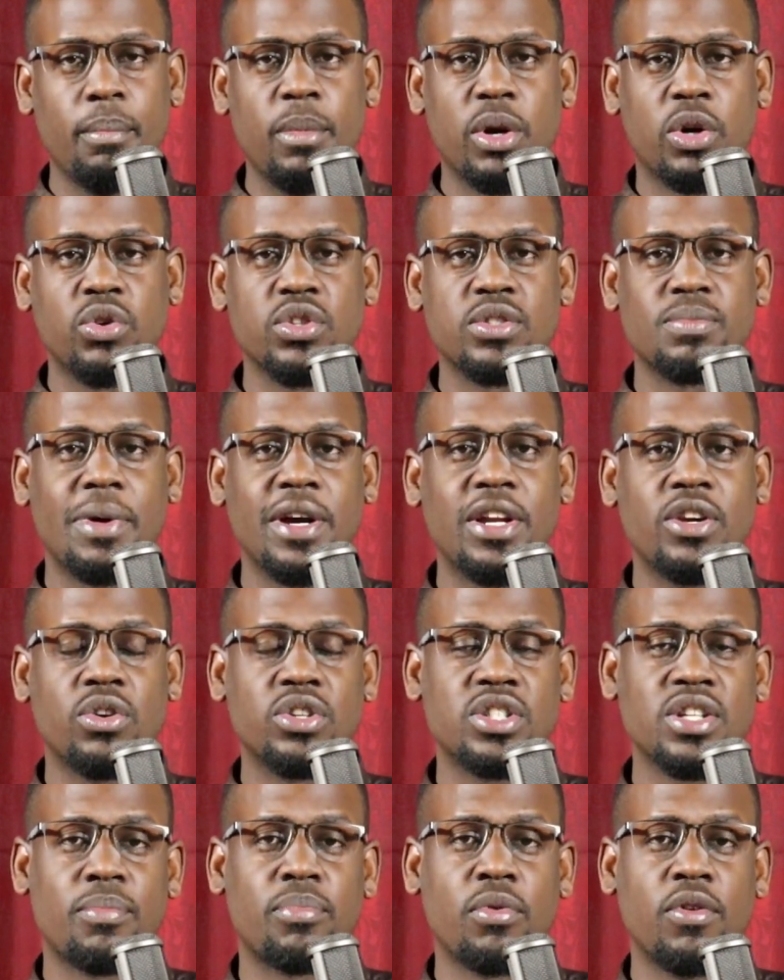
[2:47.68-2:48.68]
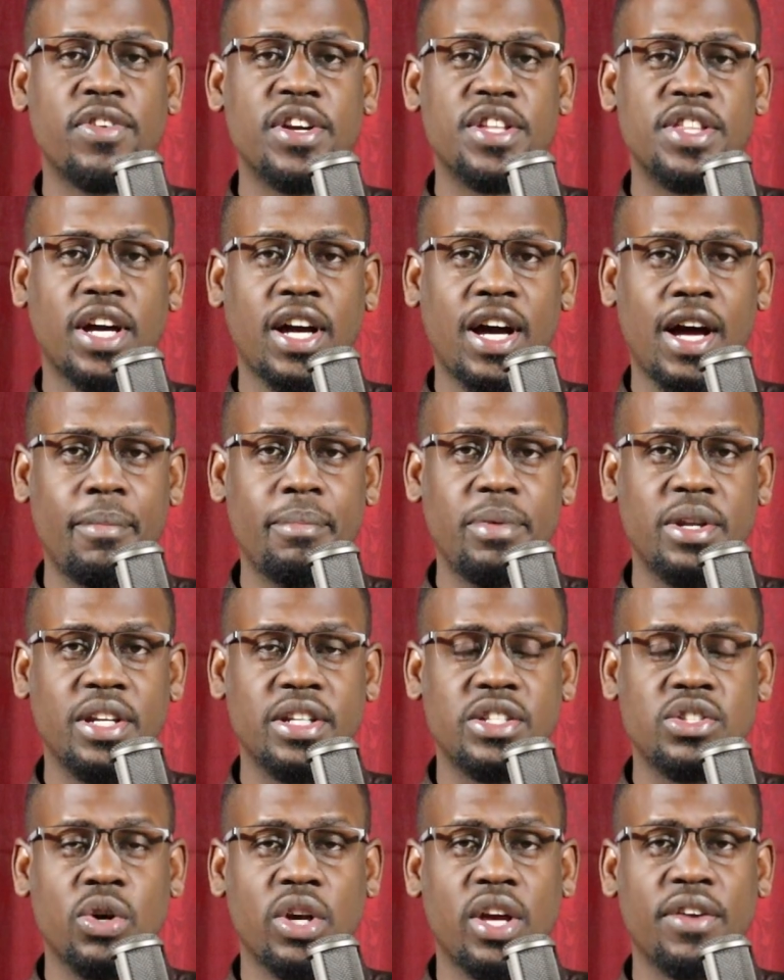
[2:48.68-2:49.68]
Because by not approving the
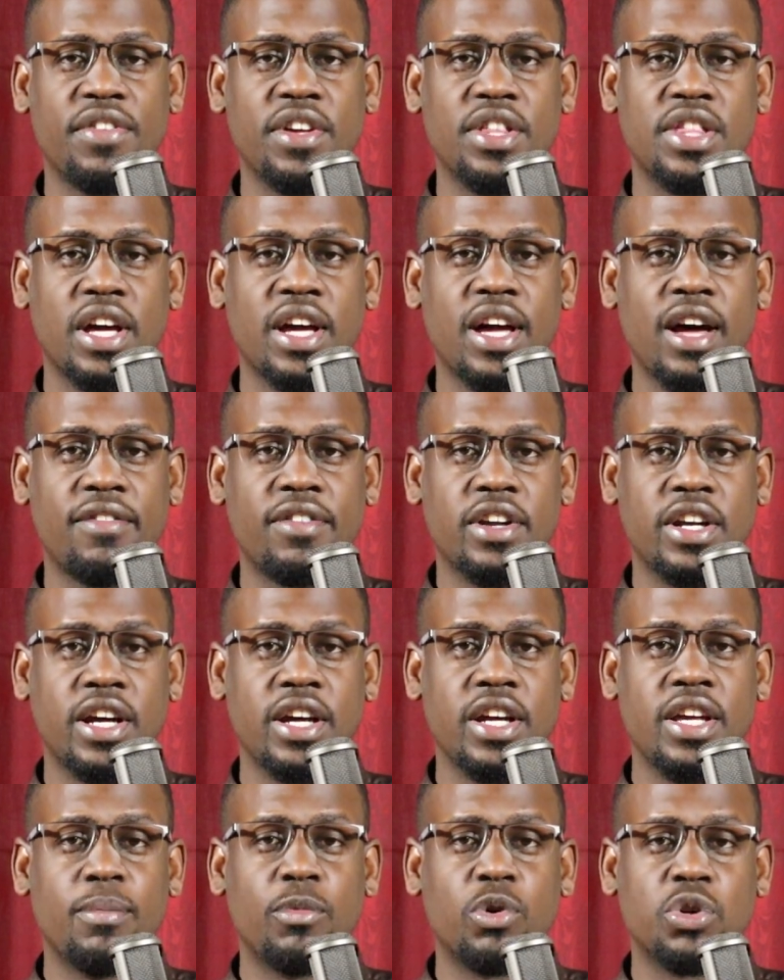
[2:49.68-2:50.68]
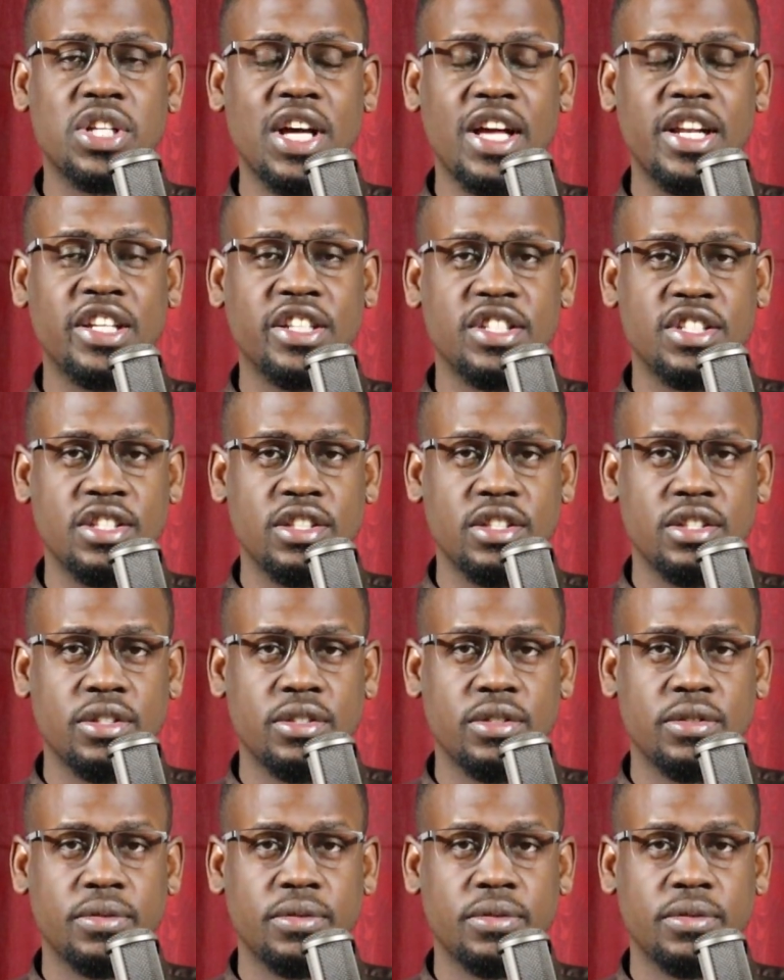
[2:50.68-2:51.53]
cabinet, you're giving the governor immortality.